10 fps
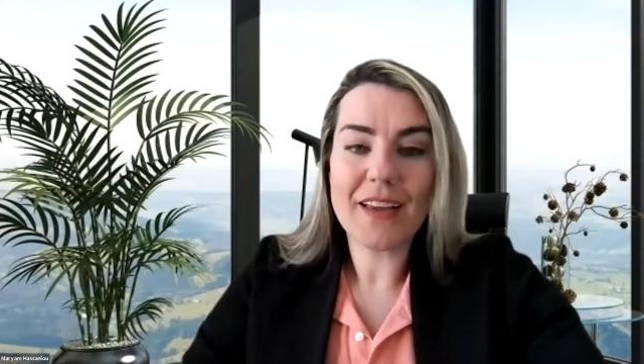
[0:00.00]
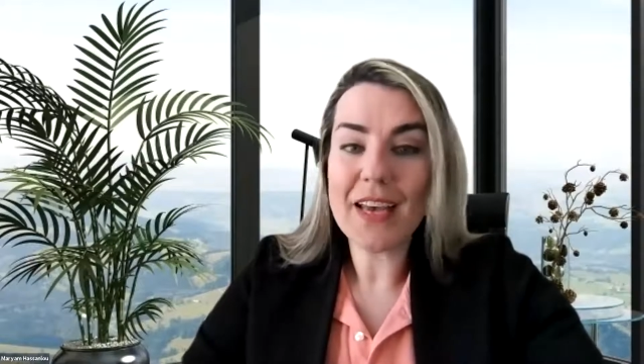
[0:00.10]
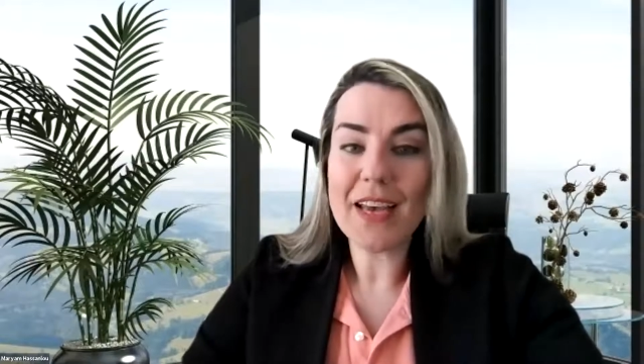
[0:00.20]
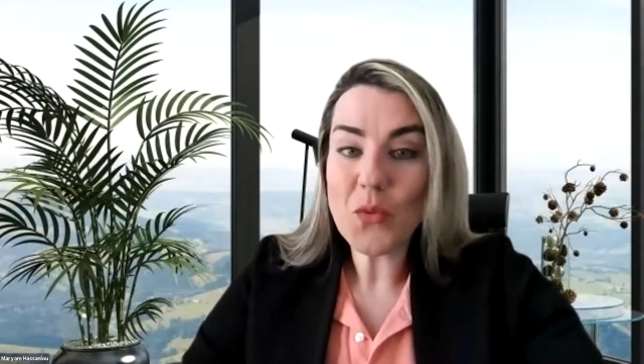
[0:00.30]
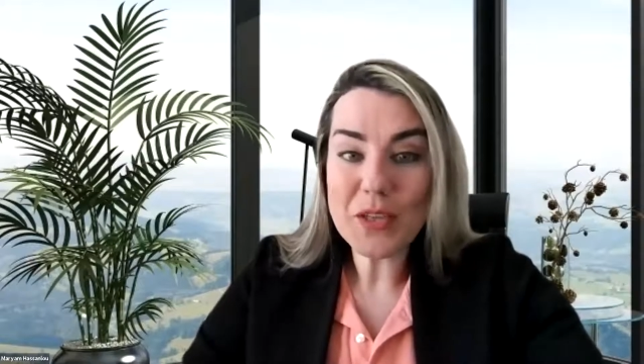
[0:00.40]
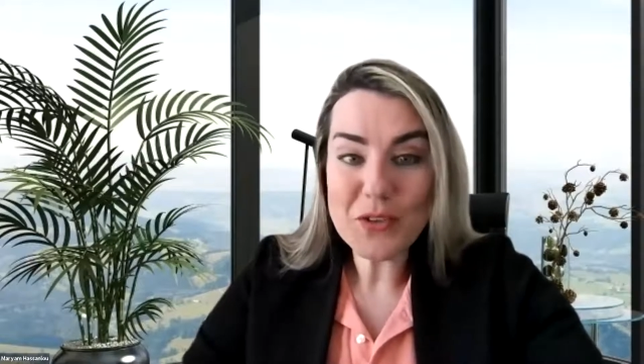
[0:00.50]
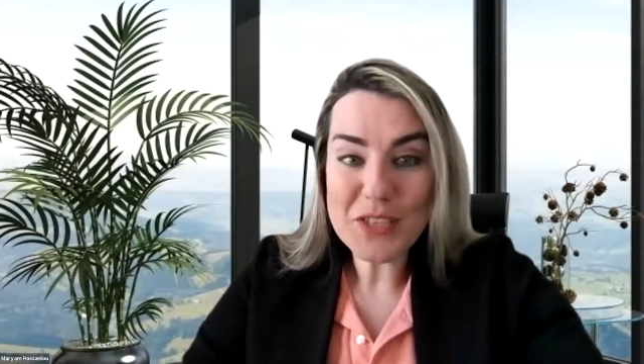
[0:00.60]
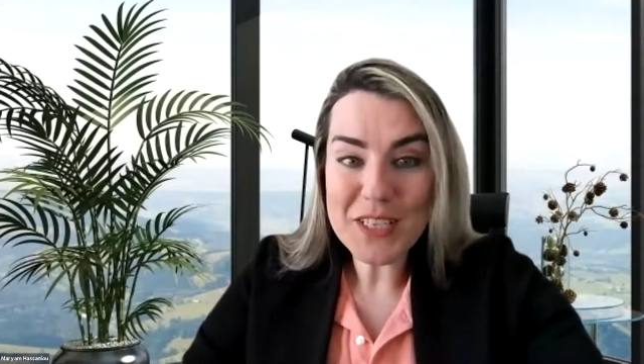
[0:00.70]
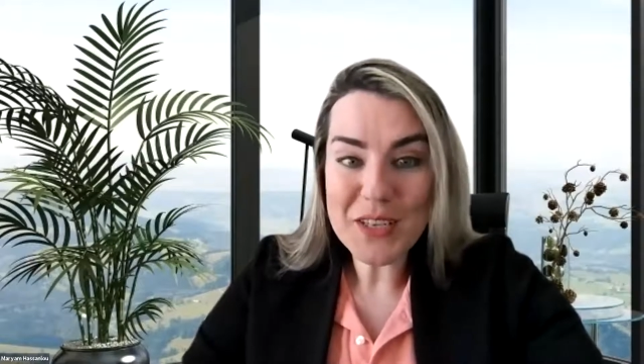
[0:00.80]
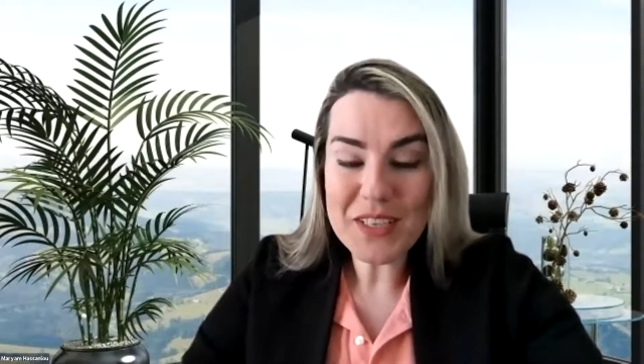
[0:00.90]
Can't wait to
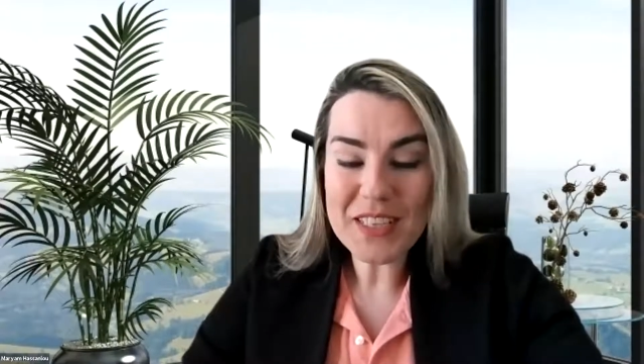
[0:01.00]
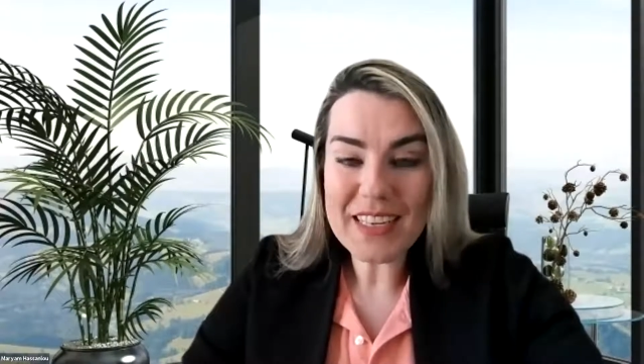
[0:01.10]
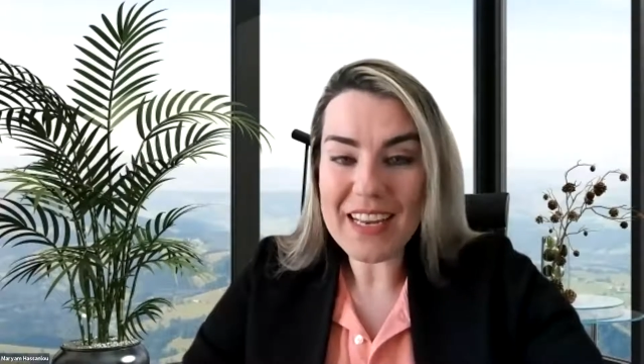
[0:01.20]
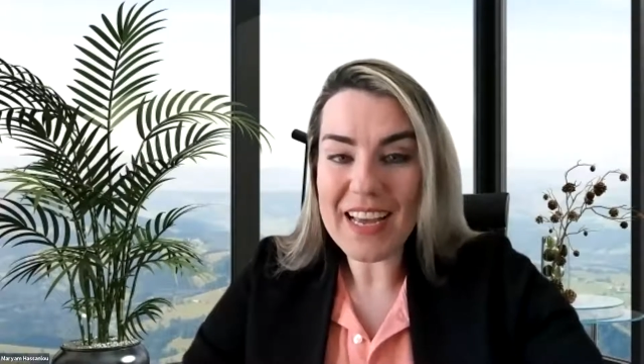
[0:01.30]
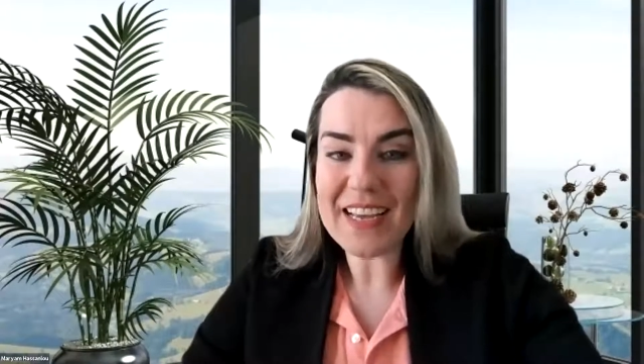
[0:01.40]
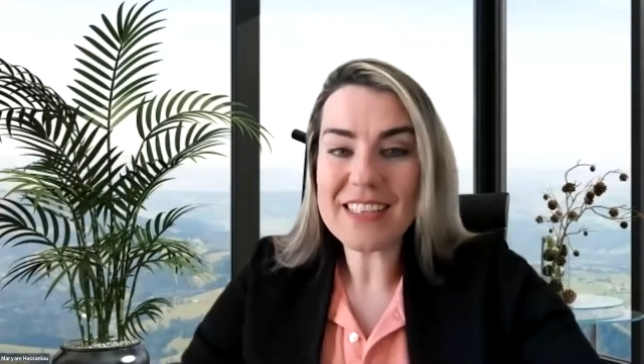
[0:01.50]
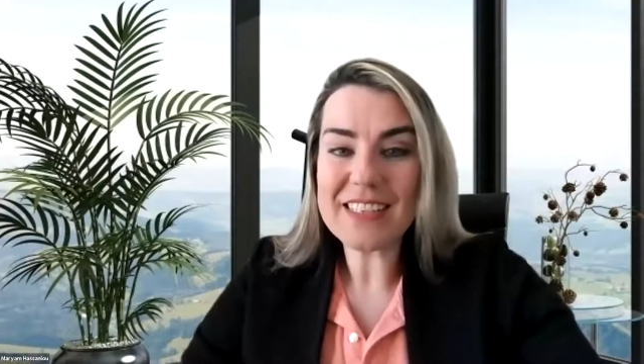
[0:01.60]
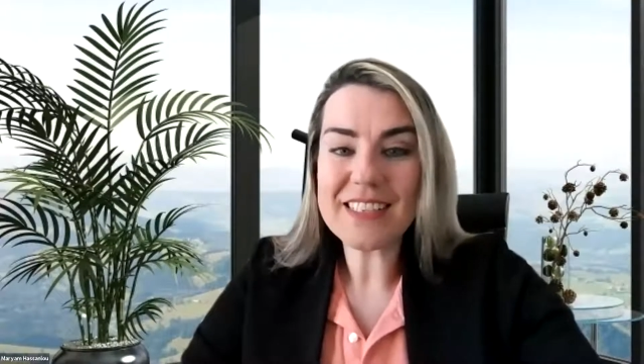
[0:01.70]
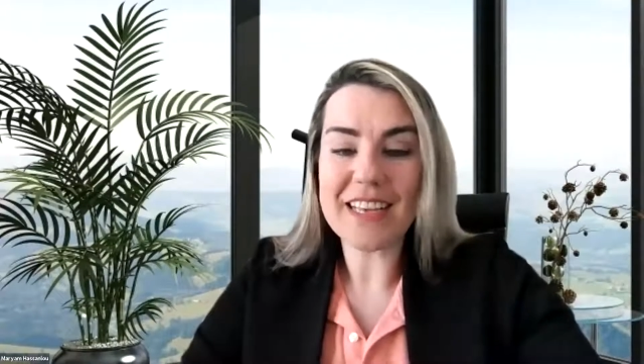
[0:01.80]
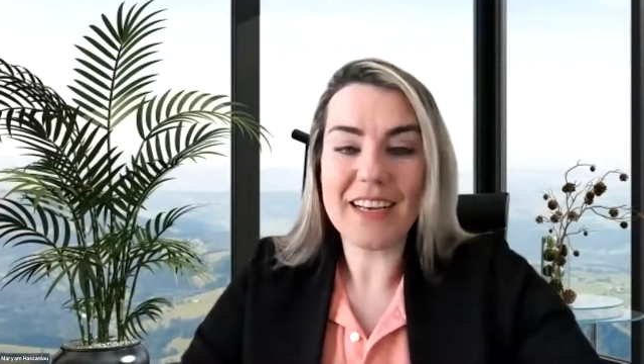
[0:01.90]
see you in the
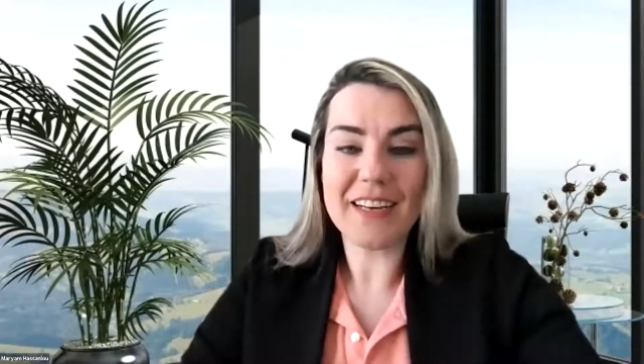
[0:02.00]
class.